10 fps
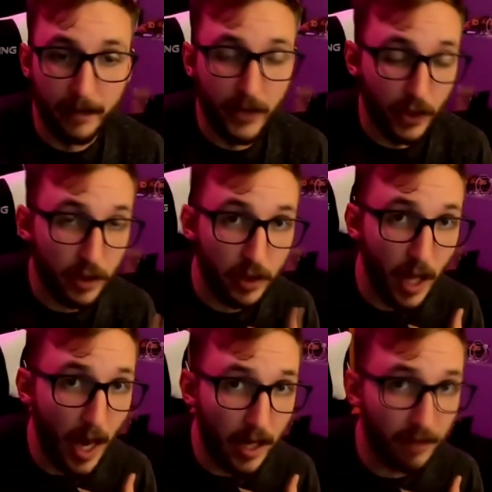There's a
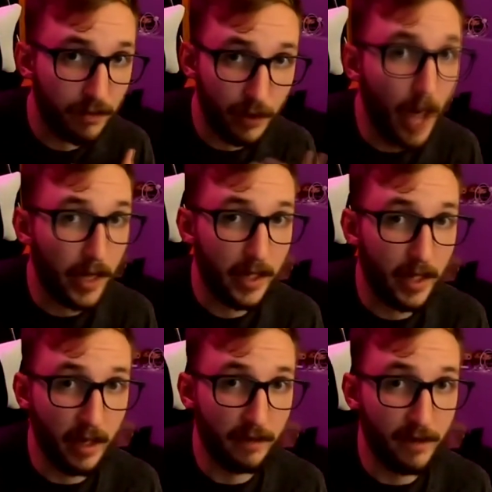lot of luck
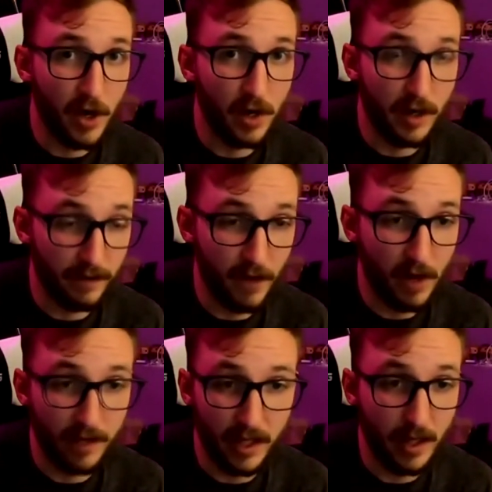
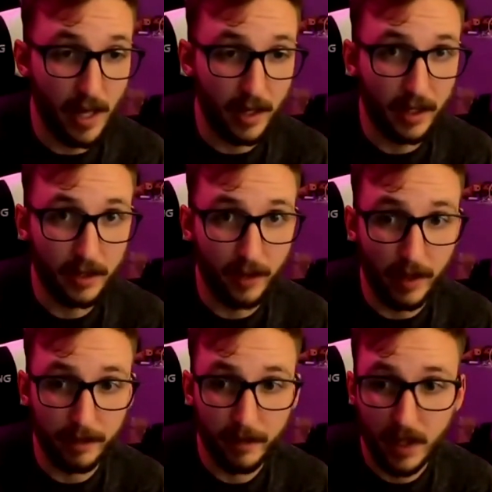involved in a lot of this, right?
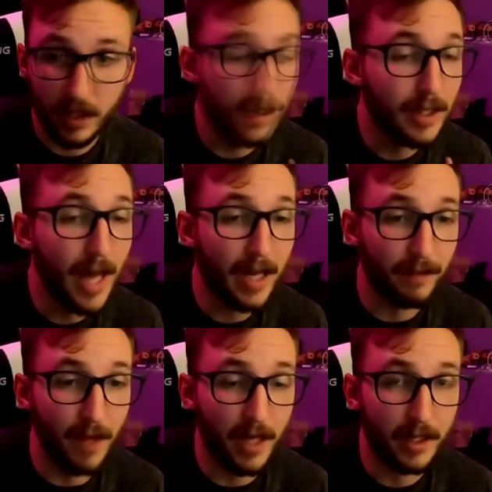There's a lot of
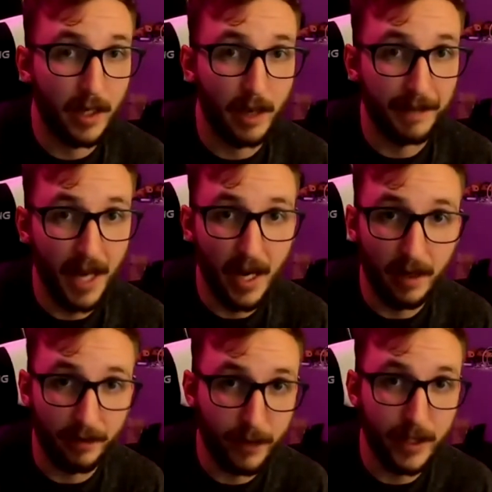luck. I'm not
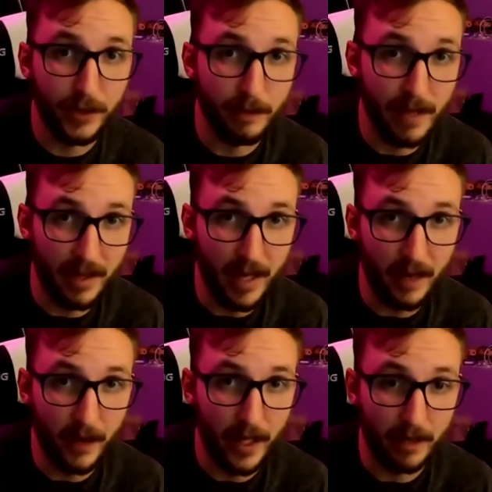afraid to admit that,
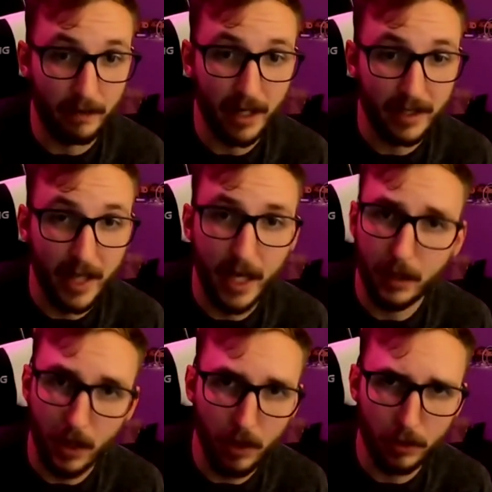right? I'm not
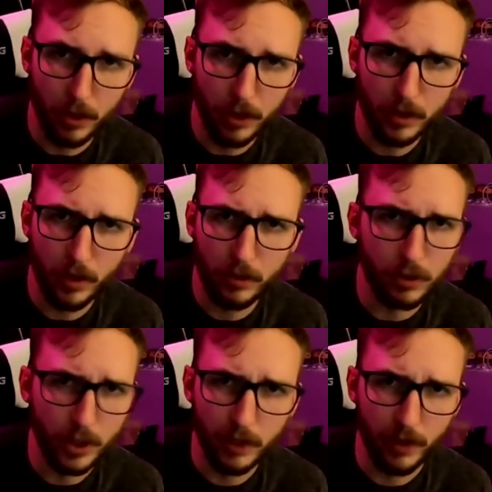saying, oh, go to your local
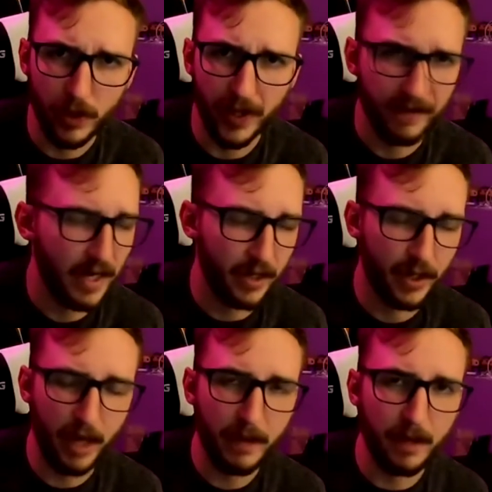Goodwill. They've got
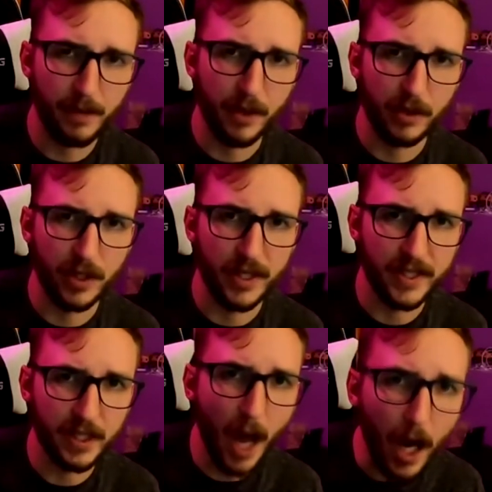gaming computers on
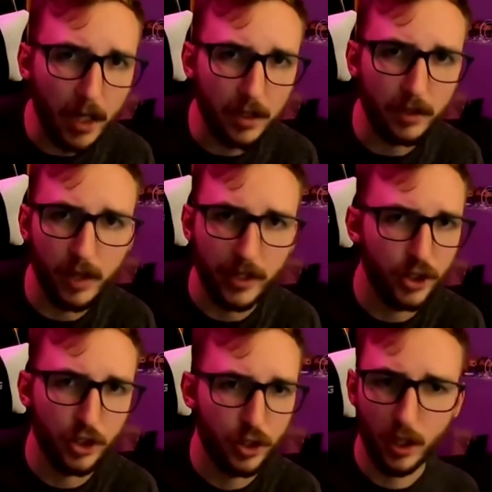stock, dude. Like,
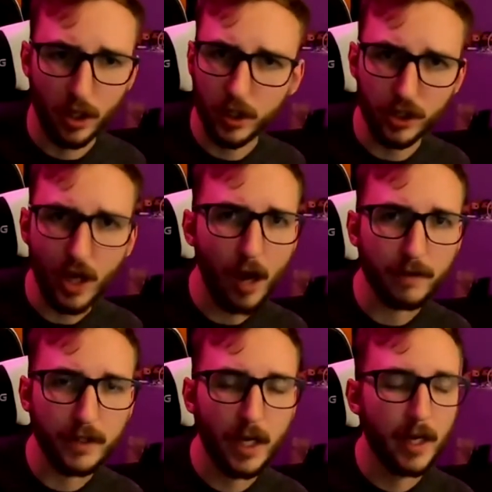just, they're on the shelves.